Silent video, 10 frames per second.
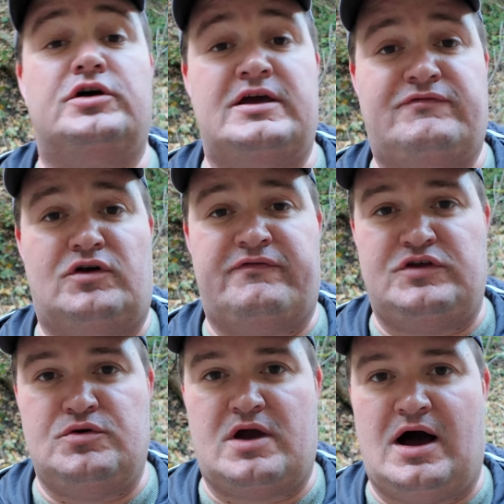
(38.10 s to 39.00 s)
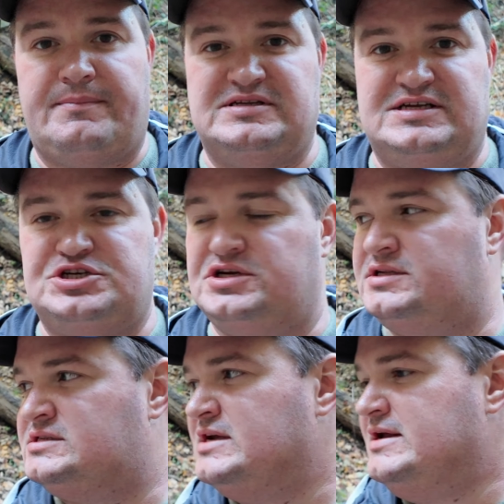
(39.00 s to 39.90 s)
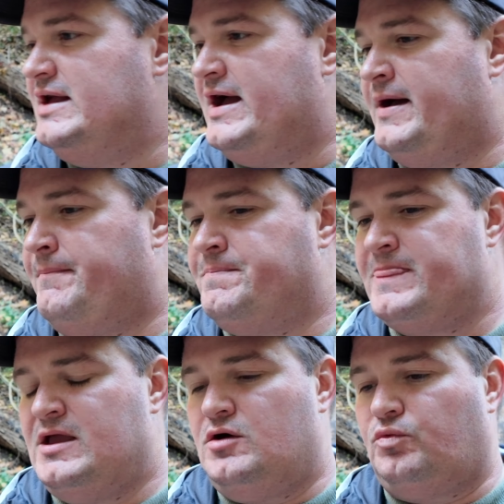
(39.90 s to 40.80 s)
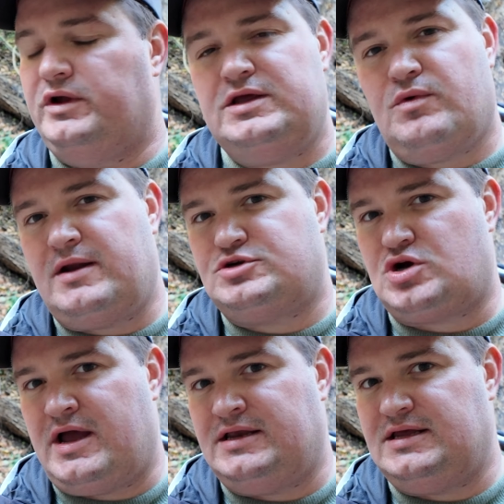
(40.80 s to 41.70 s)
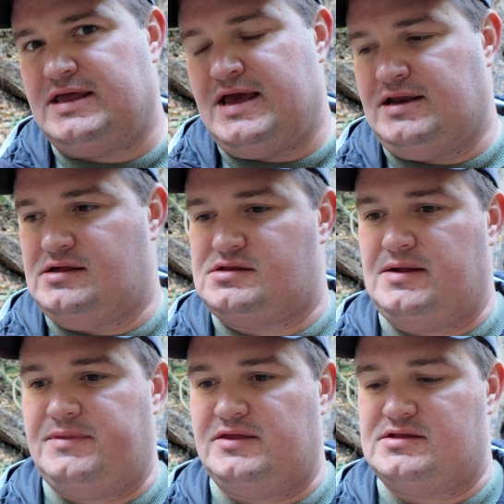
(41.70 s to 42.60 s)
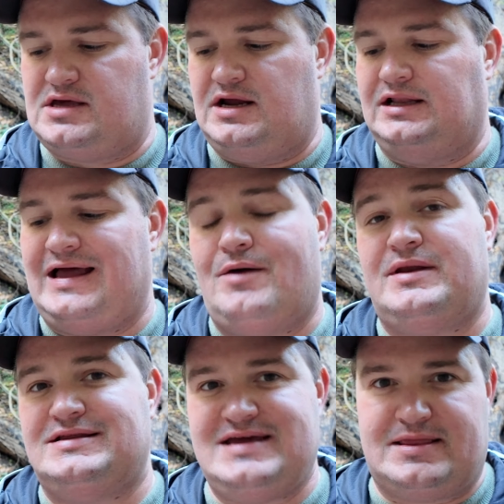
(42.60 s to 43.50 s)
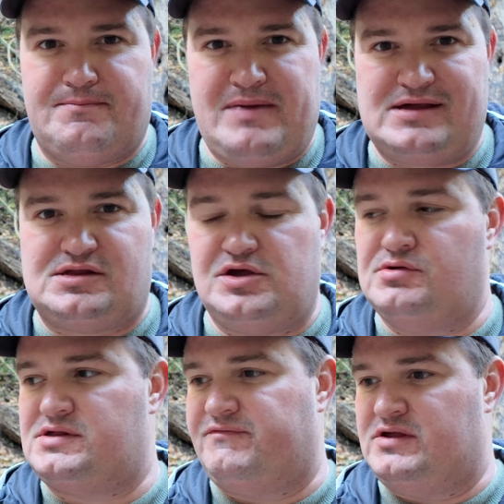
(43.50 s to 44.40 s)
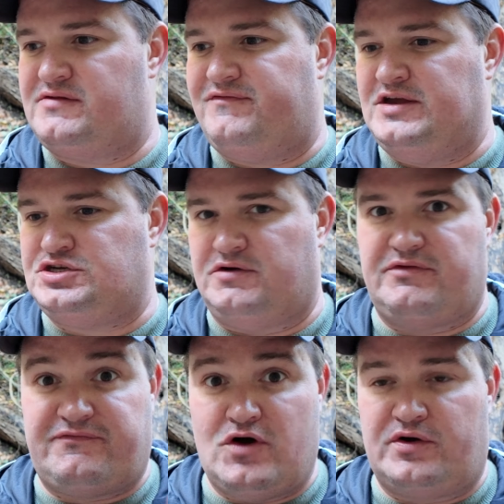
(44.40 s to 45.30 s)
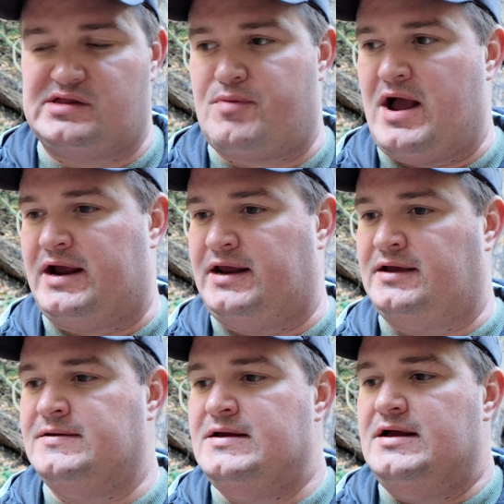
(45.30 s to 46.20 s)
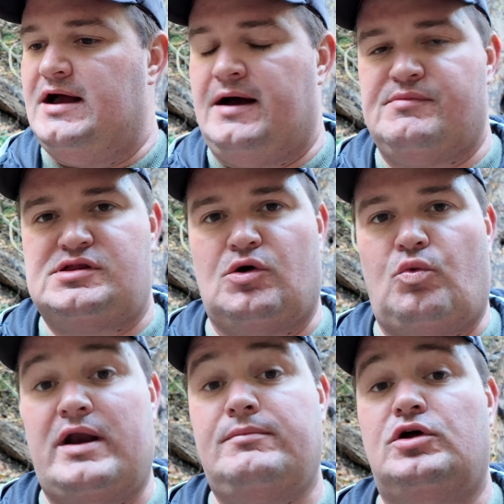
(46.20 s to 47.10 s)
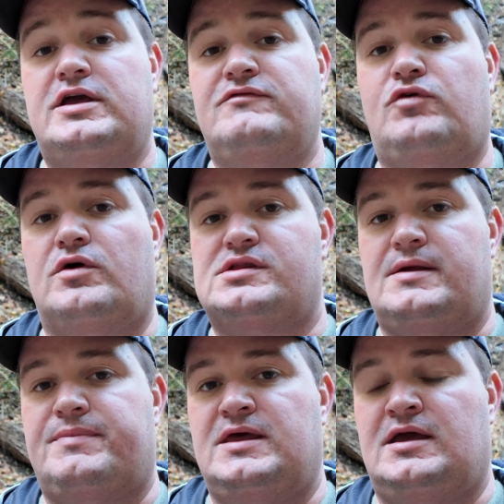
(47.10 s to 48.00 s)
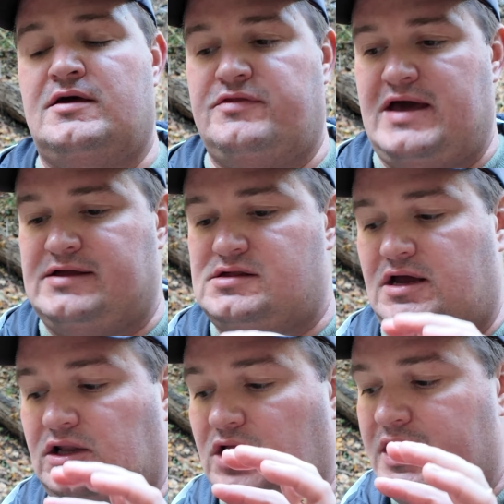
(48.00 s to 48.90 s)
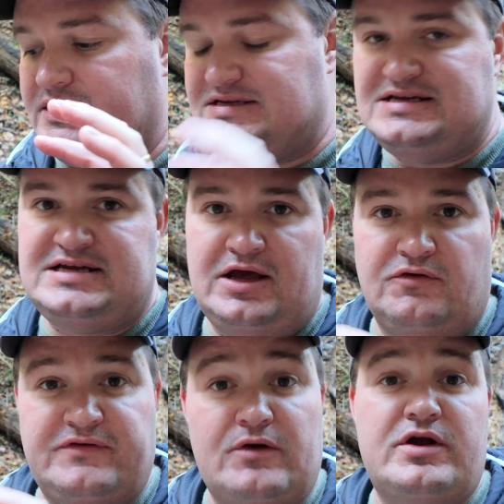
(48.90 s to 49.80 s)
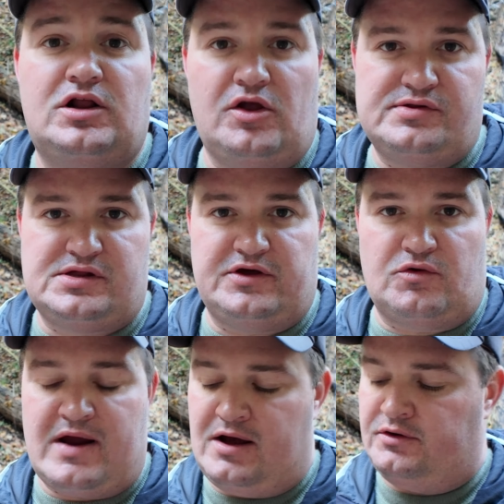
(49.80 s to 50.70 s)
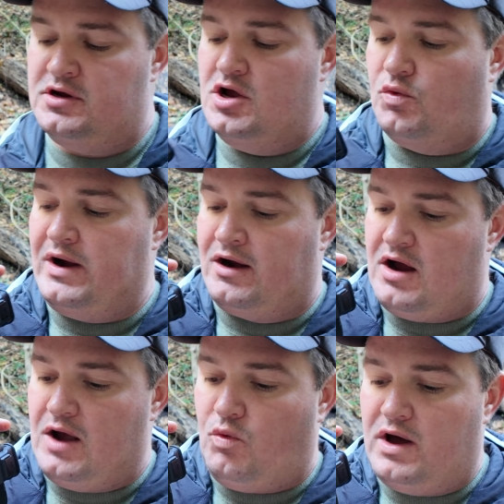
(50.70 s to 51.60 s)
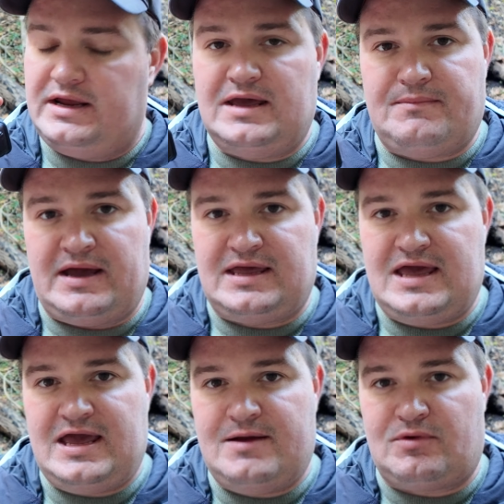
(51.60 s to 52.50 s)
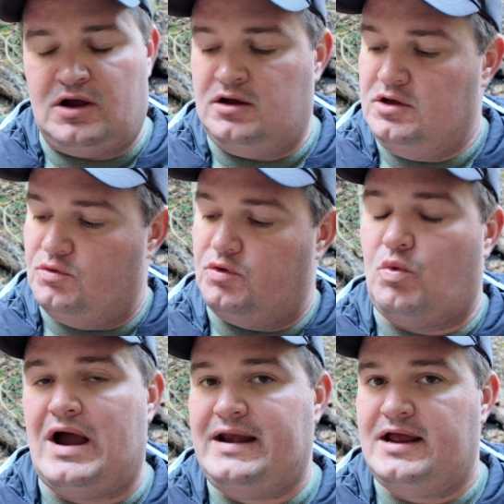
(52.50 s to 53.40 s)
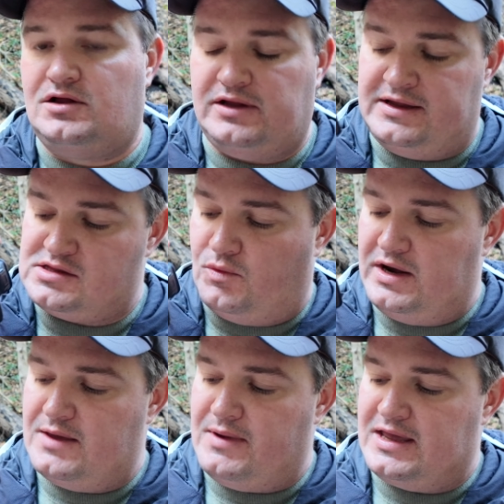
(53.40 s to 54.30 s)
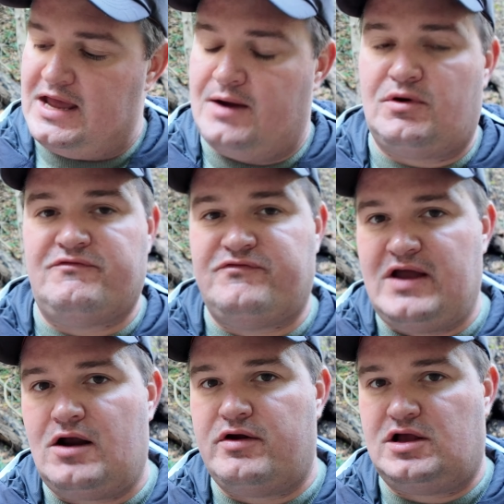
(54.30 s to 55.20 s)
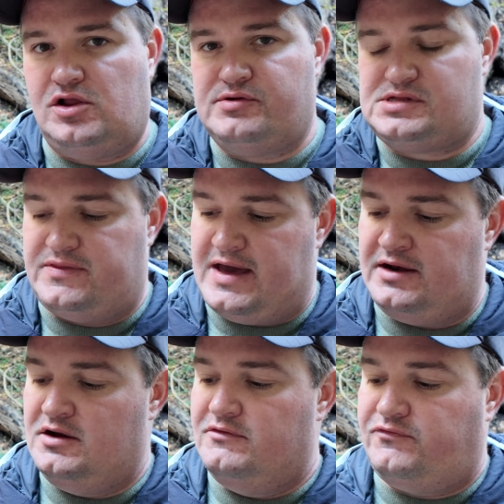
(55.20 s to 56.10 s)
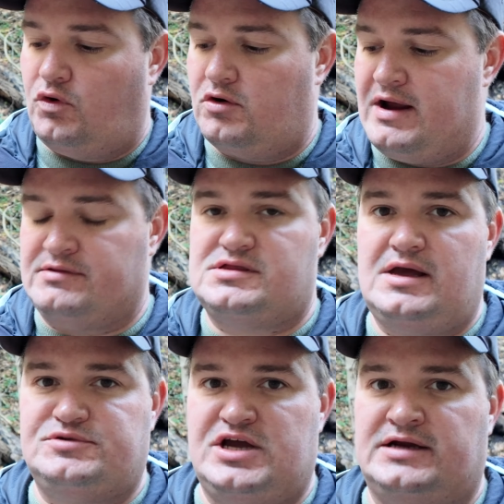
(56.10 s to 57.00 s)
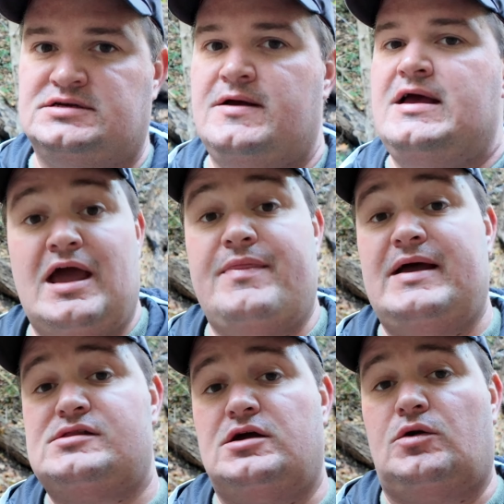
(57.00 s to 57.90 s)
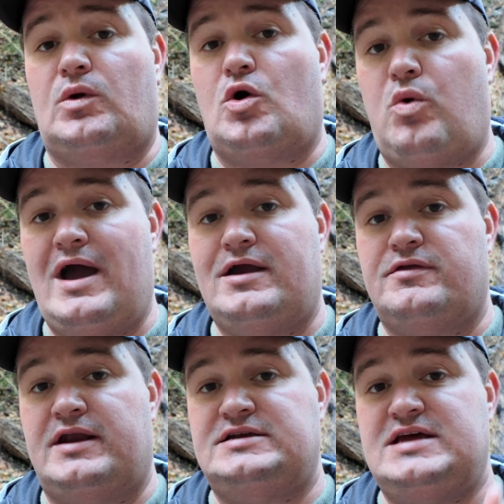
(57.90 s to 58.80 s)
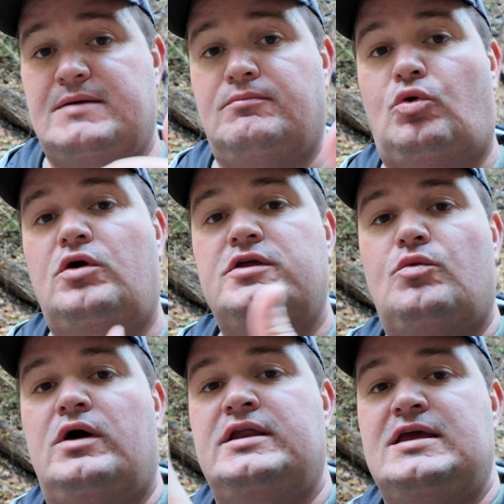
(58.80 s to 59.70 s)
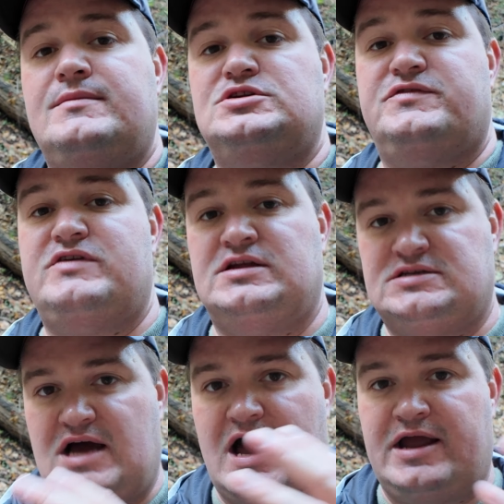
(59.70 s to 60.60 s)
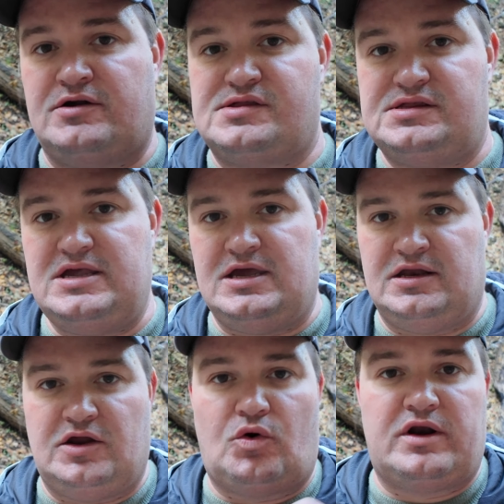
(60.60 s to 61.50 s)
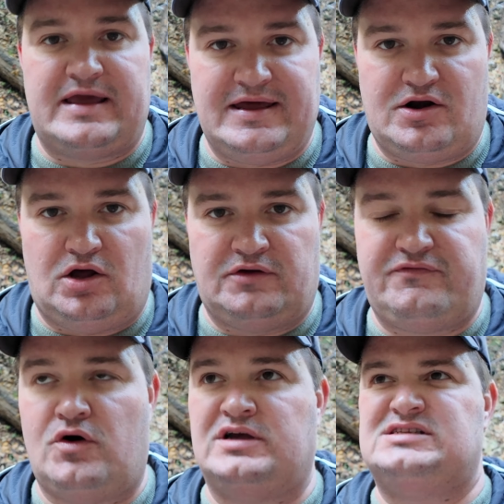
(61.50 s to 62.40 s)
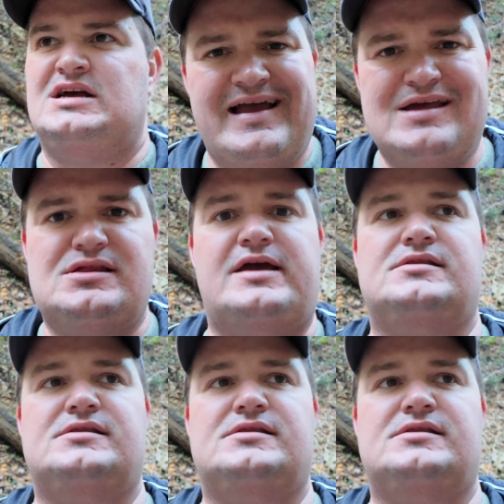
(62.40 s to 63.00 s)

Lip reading: looking for a few compositions. Really what I'm trying to get is something that's going to allow me to take the best use of this feature of the focus bracketing. So what I'm looking for is something that's got a lot of detail very close to the ground, where I want to get my camera with a wide angle lens, I want to get my camera very close to that foreground subject. And that's going to require that I take more than one image of the entire scene in order to get it all in focus. I guess I